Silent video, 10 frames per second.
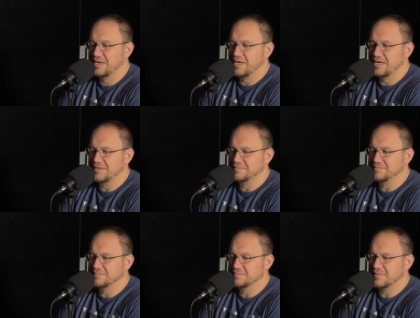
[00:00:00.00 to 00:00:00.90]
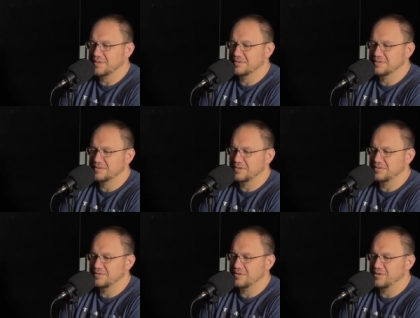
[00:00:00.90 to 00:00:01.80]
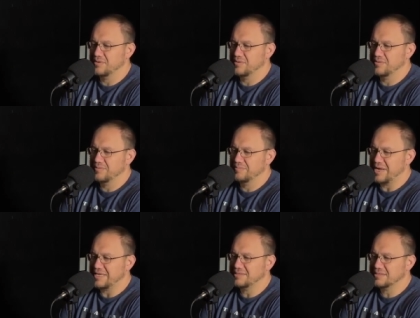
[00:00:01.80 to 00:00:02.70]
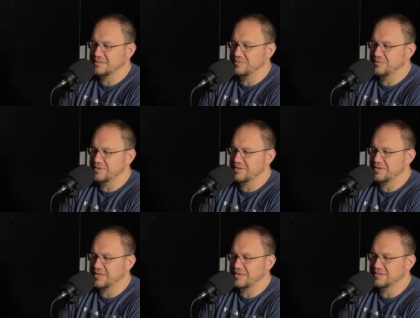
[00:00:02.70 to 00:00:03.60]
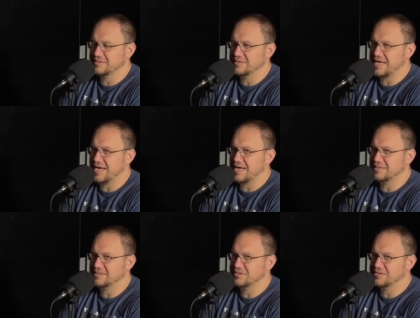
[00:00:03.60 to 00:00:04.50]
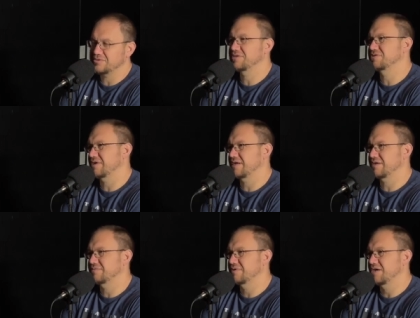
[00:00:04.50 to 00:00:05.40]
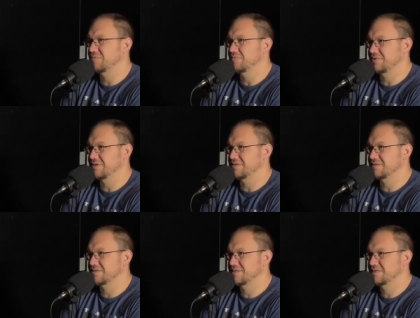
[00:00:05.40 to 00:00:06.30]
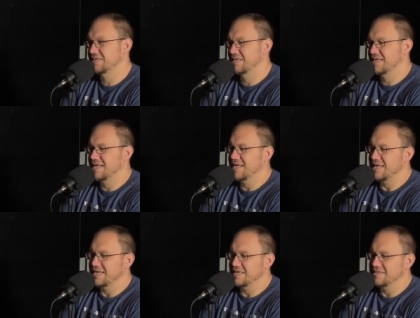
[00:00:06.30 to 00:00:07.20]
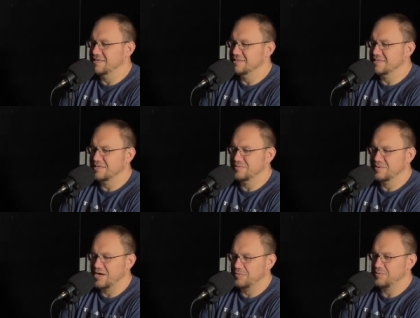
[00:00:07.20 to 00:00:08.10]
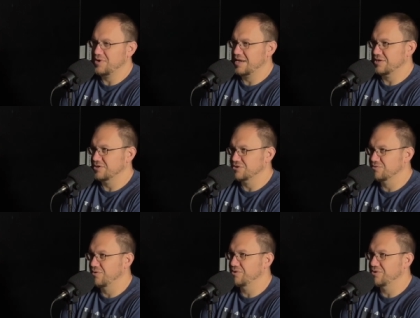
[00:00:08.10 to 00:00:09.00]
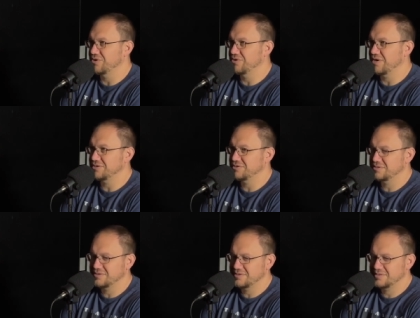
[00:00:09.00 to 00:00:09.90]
Right. Um, so basically, one of the things that stress training will help with this is it will help you kind of control your aggression